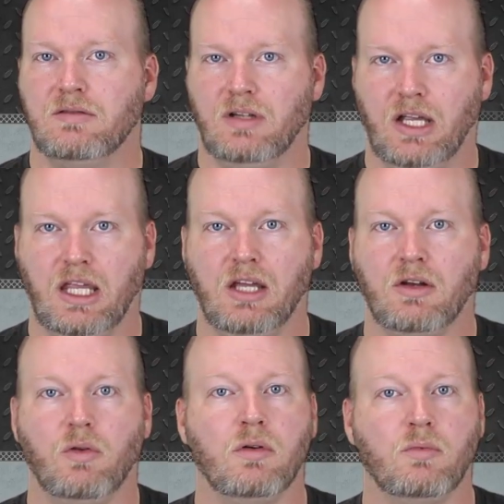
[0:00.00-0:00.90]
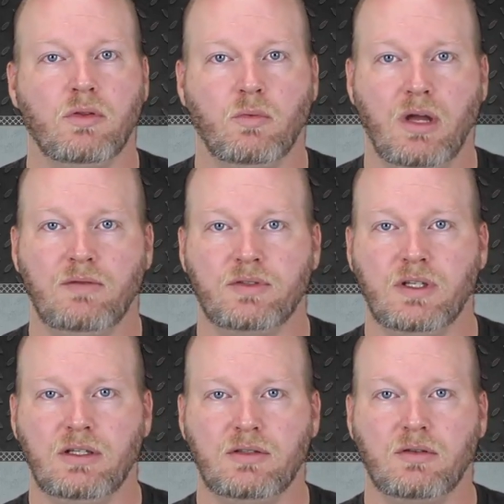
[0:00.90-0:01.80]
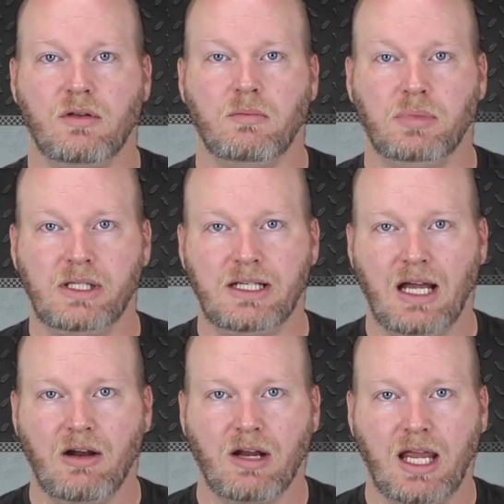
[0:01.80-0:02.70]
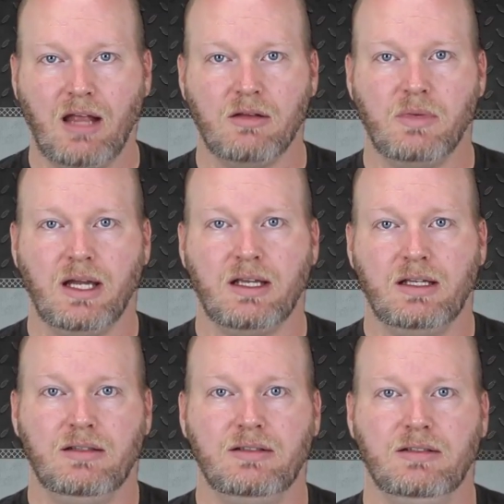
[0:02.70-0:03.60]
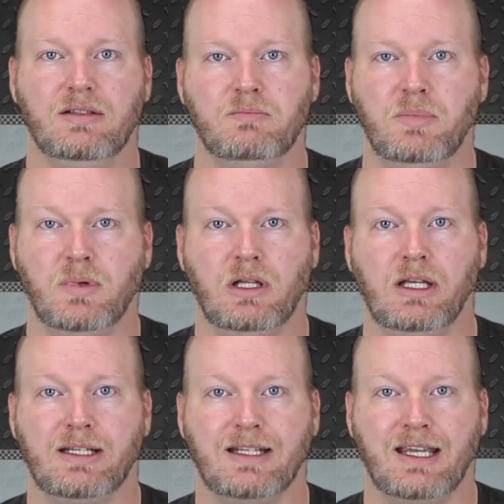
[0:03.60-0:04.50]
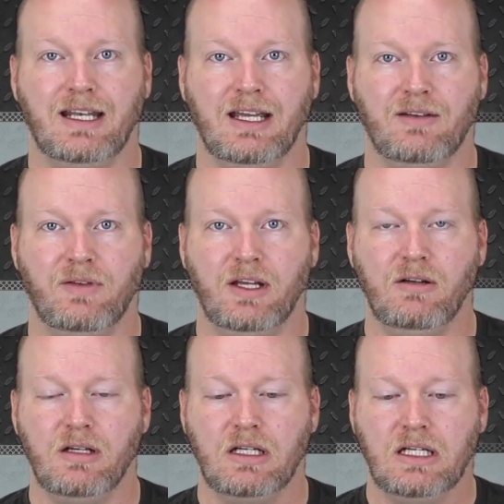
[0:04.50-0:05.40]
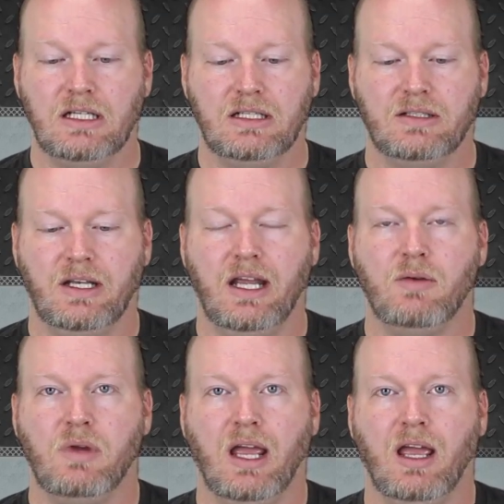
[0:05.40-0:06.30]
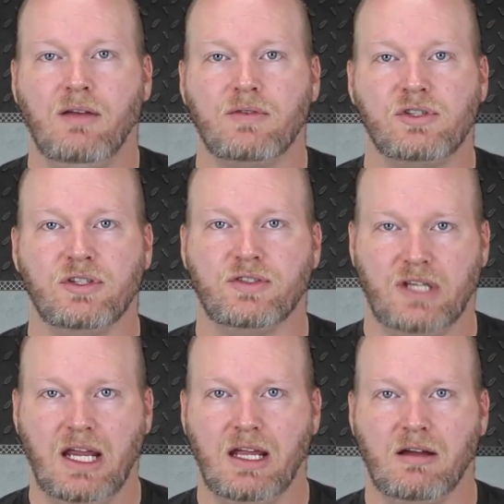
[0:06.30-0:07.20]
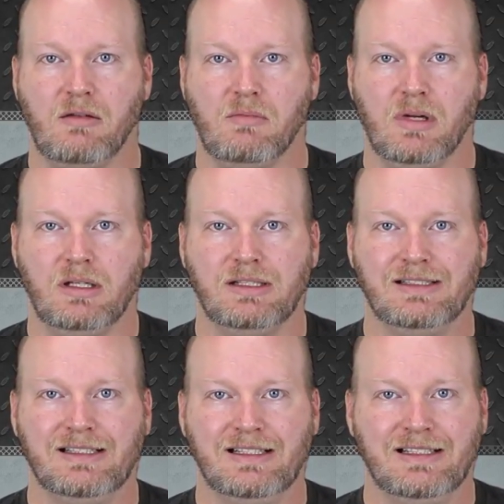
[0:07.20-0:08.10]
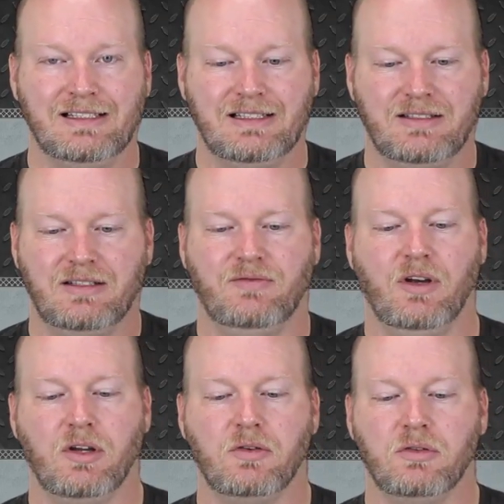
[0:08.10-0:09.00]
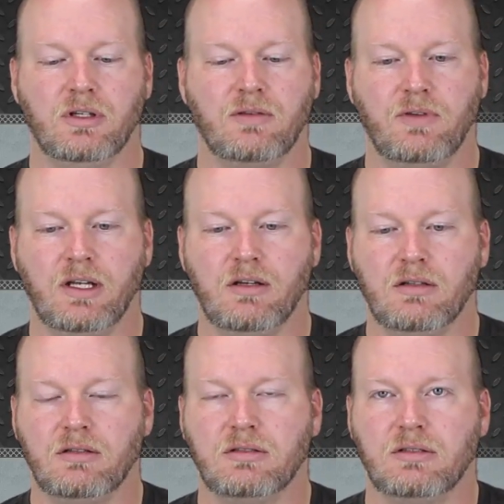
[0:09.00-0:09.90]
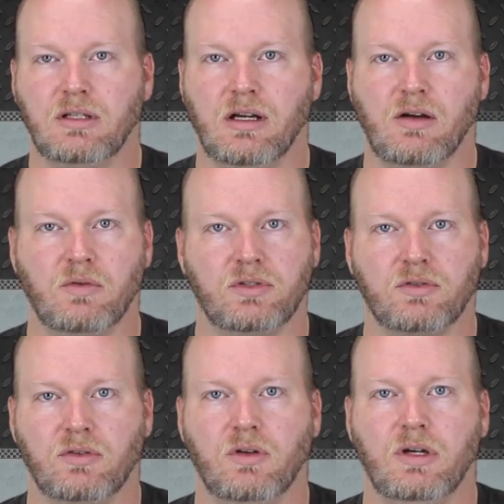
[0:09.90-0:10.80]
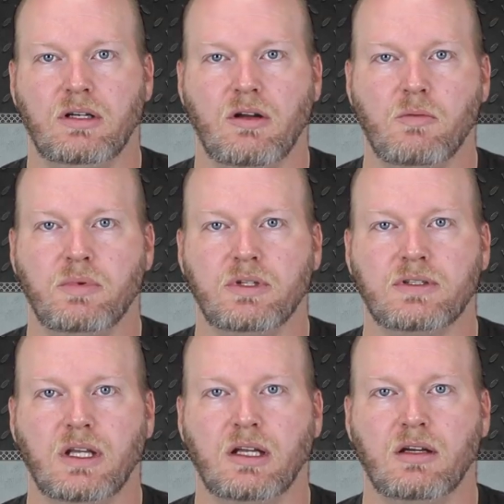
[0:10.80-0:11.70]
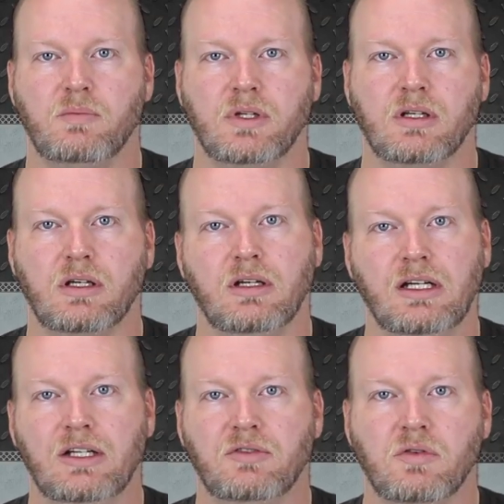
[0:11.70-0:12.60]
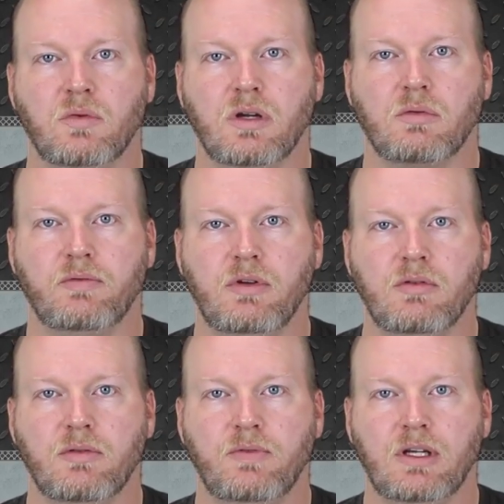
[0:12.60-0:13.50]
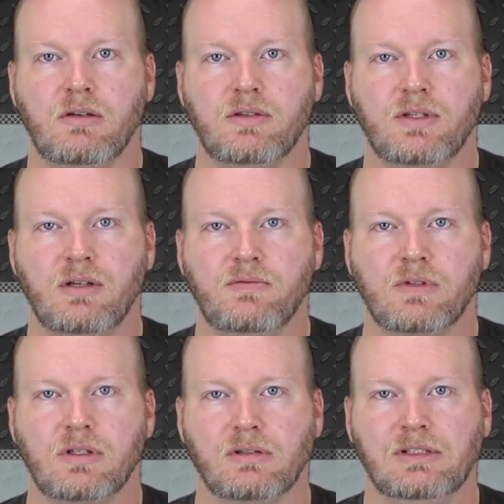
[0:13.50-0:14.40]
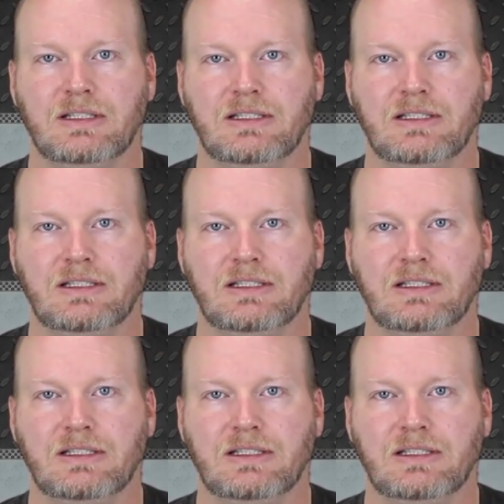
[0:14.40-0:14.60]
Again, going with Wave 6 to complete our Kalibak Collect and Connect figure. Today we have Shazam. Very cool looking figure. We're just going to go ahead and open this thing up and do a quick review of the figure itself and